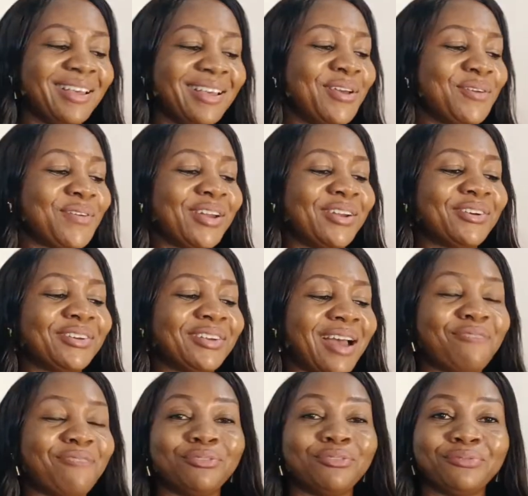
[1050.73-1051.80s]
We're not going to
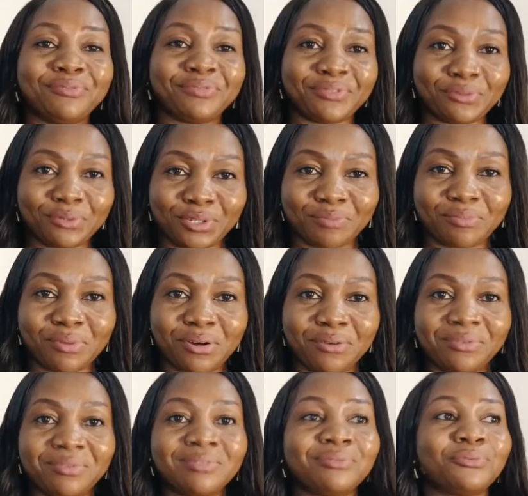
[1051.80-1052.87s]
have a review
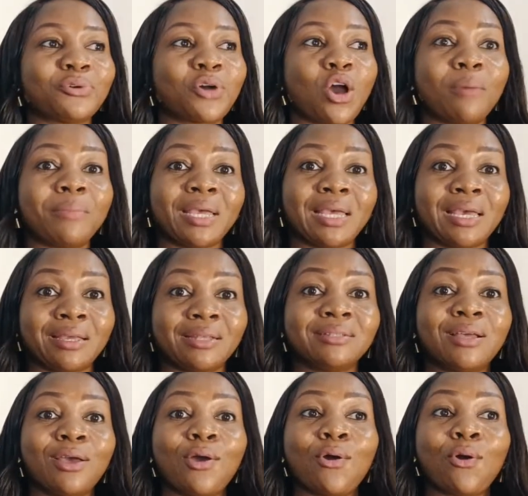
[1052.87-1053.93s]
tomorrow. We'll come again
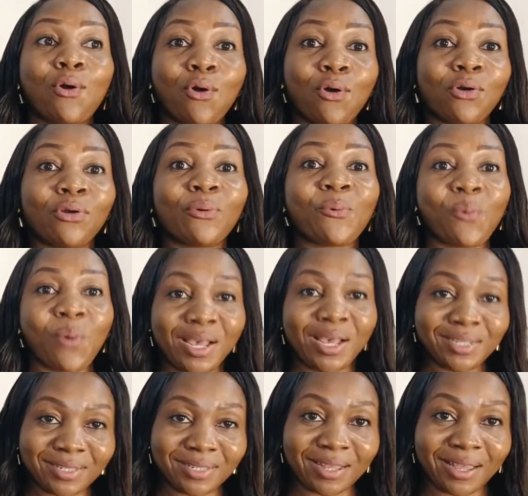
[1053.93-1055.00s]
on
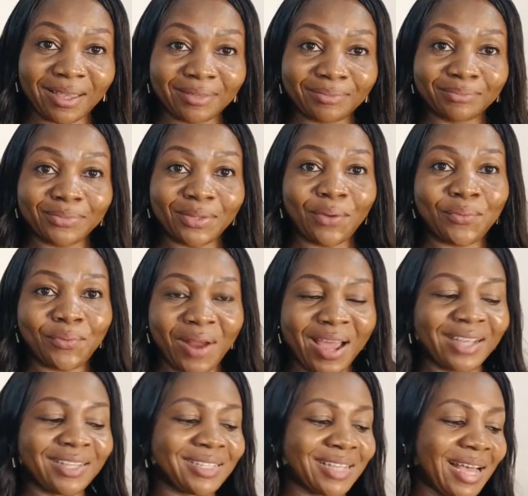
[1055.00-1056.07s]
Wednesday,
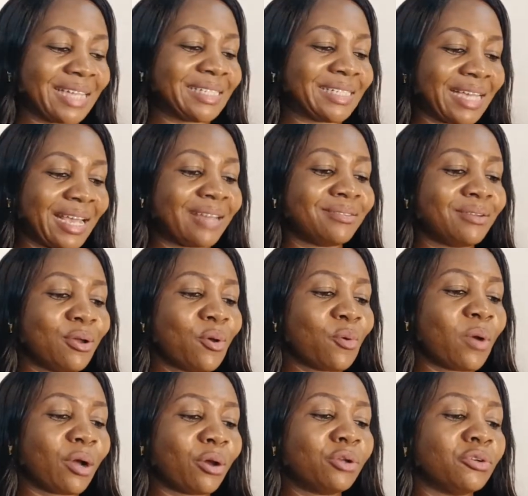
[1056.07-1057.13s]
right? And then
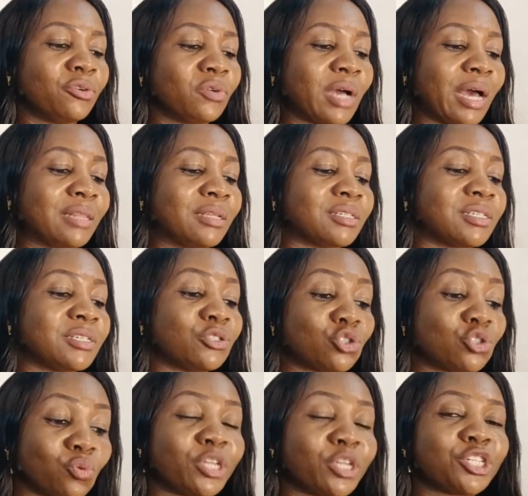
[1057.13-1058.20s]
we're going to look at the
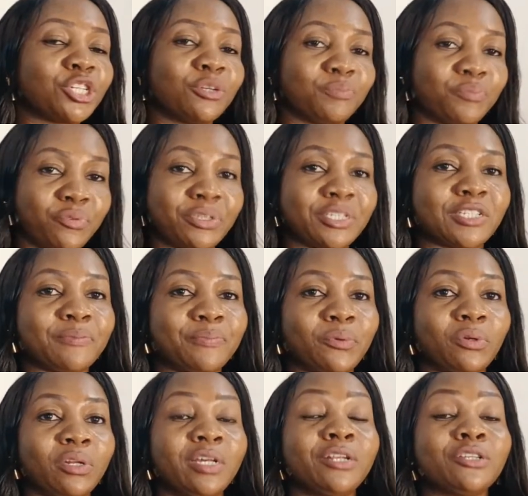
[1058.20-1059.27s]
situation
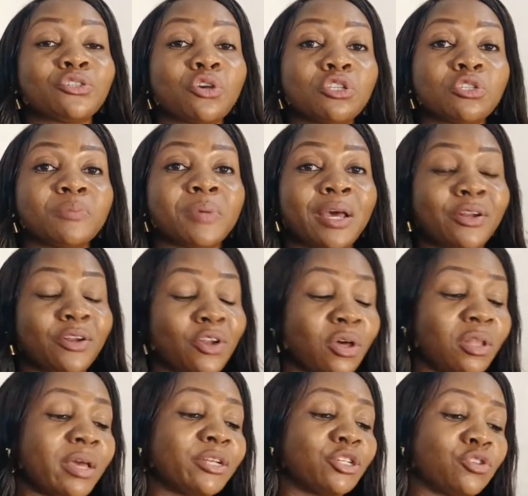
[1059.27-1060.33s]
principle. It is going to be
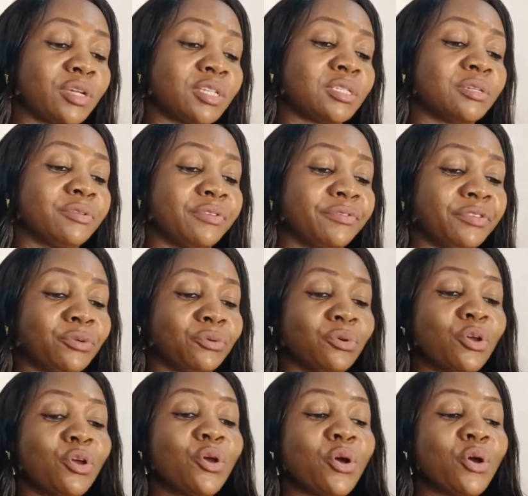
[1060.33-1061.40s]
another interesting review.
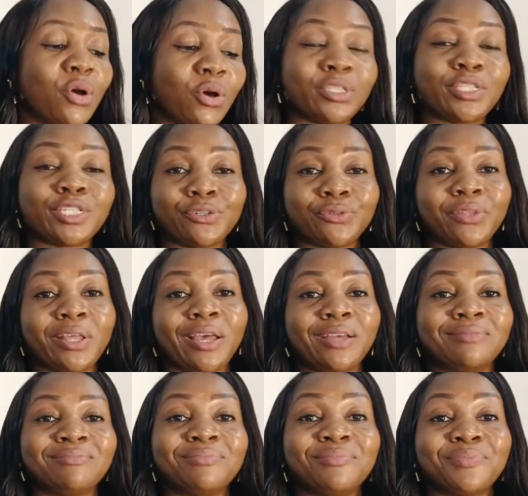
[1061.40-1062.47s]
Until then,
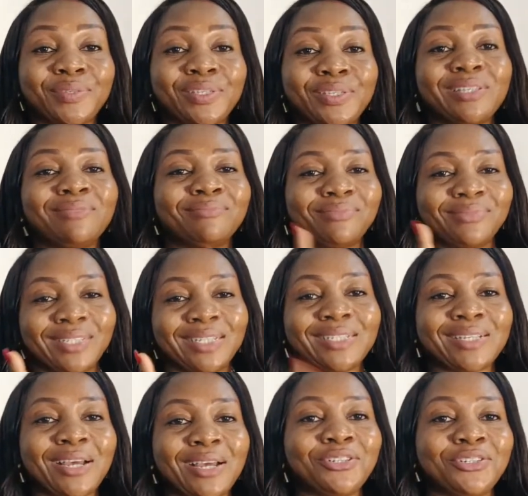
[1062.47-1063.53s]
be
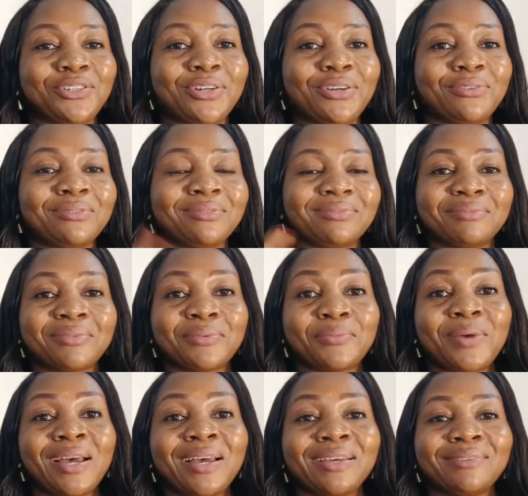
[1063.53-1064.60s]
intentional.
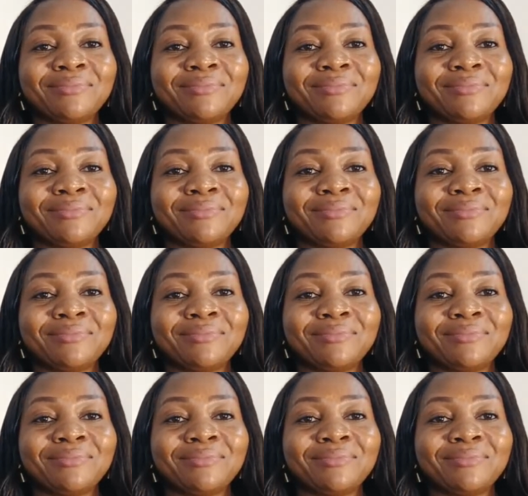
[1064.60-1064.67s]
Bye.